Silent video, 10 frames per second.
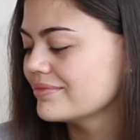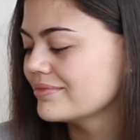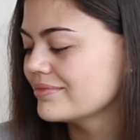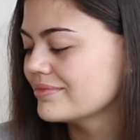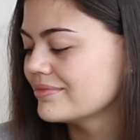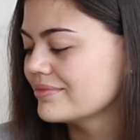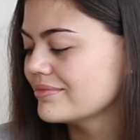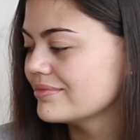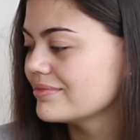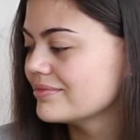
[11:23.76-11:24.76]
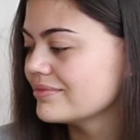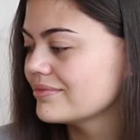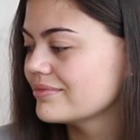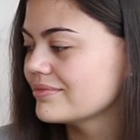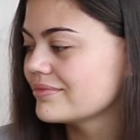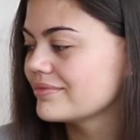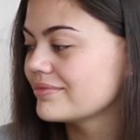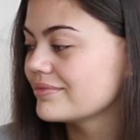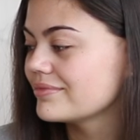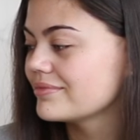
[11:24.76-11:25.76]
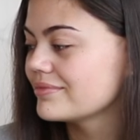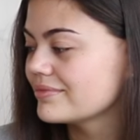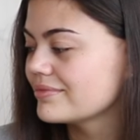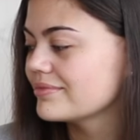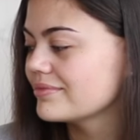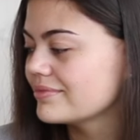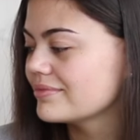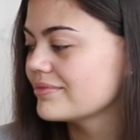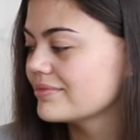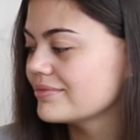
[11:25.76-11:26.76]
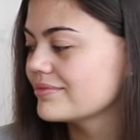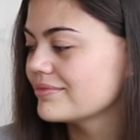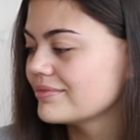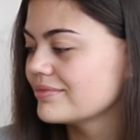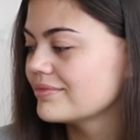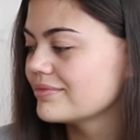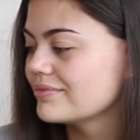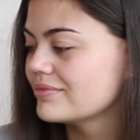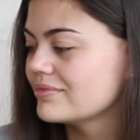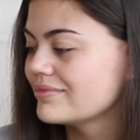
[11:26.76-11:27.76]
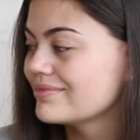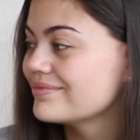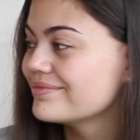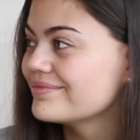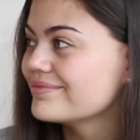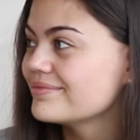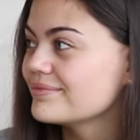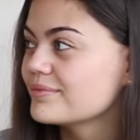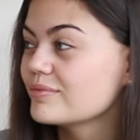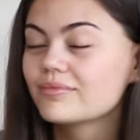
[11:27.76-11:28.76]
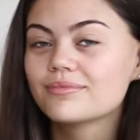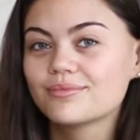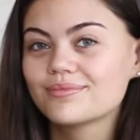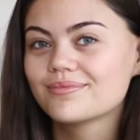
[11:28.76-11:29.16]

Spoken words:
(silent)